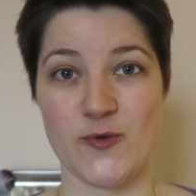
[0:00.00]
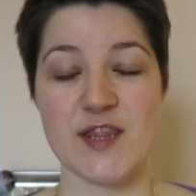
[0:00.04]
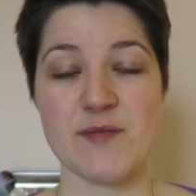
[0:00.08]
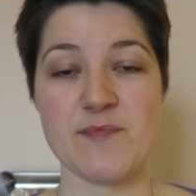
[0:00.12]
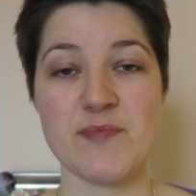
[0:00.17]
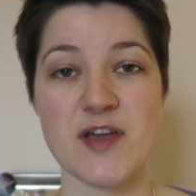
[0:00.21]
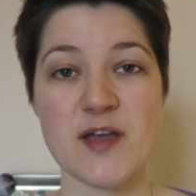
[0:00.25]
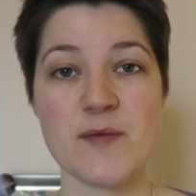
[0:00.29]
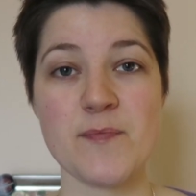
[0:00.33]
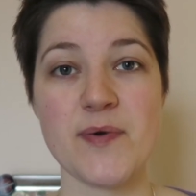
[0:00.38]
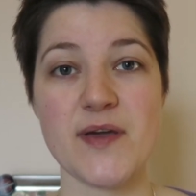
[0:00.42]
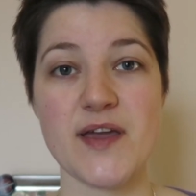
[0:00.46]
The
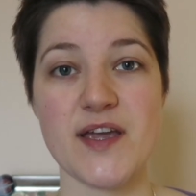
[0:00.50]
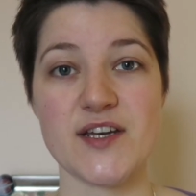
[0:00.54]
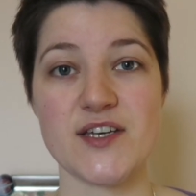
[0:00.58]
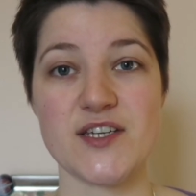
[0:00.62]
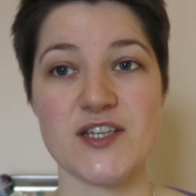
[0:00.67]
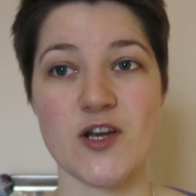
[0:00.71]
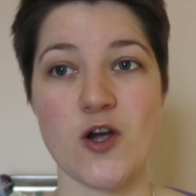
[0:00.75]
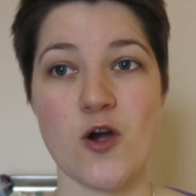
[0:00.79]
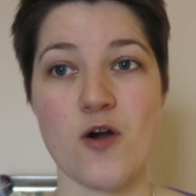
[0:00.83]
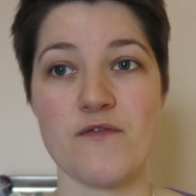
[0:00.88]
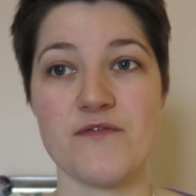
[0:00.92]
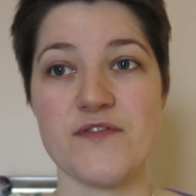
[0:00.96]
big
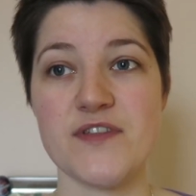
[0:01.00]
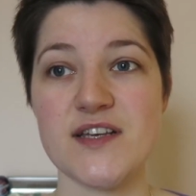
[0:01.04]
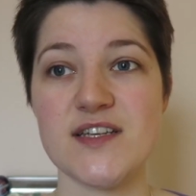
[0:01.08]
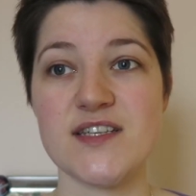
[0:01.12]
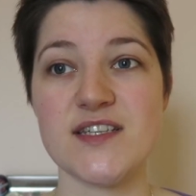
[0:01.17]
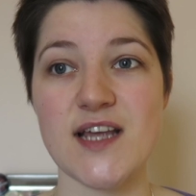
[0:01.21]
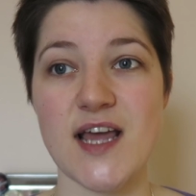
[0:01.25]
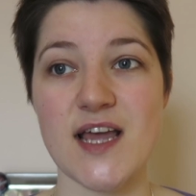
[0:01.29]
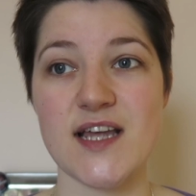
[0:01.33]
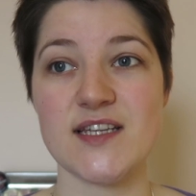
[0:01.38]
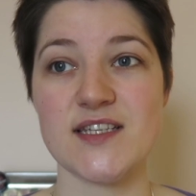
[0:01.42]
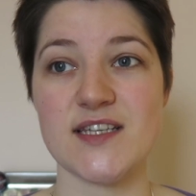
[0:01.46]
picture of
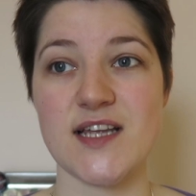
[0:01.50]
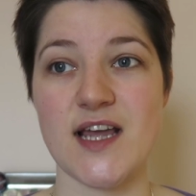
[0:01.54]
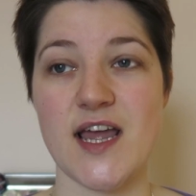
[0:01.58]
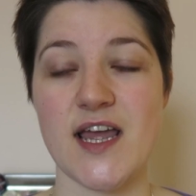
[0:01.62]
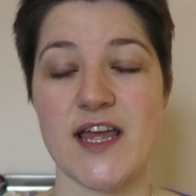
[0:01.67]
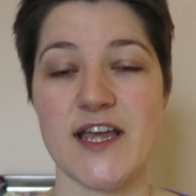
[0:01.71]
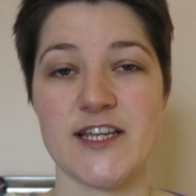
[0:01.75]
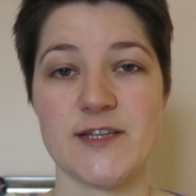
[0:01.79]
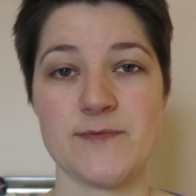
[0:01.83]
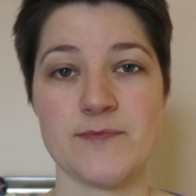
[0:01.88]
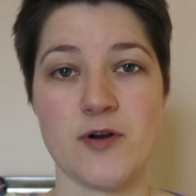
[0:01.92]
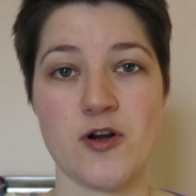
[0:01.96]
this
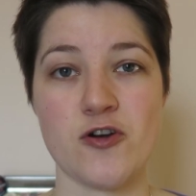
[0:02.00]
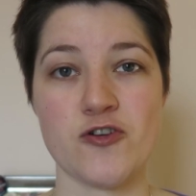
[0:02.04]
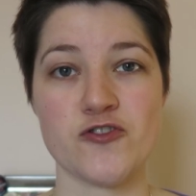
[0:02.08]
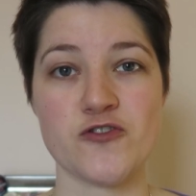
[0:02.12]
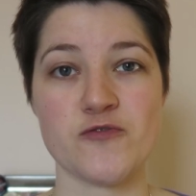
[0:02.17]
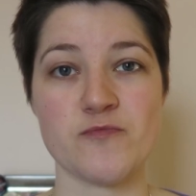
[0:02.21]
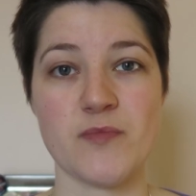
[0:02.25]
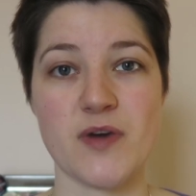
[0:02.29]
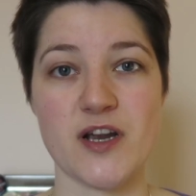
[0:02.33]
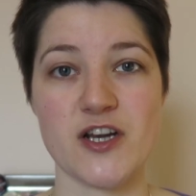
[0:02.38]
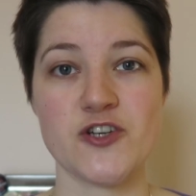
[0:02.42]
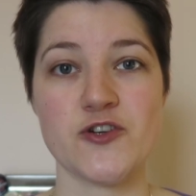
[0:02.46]
essay is part
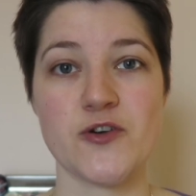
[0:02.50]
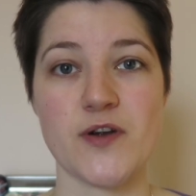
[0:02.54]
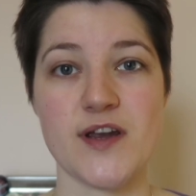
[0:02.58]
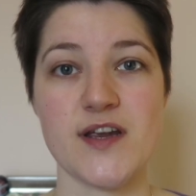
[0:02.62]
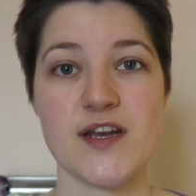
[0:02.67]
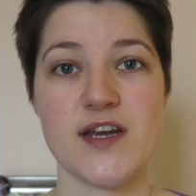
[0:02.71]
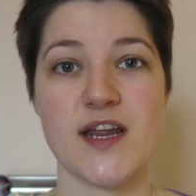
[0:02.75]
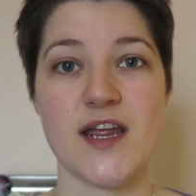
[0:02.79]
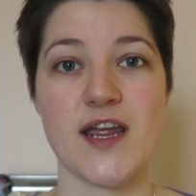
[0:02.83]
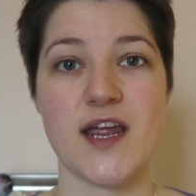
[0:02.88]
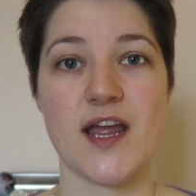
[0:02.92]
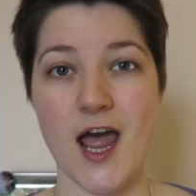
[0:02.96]
of my
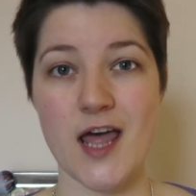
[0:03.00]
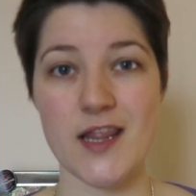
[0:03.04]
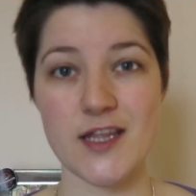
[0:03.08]
training,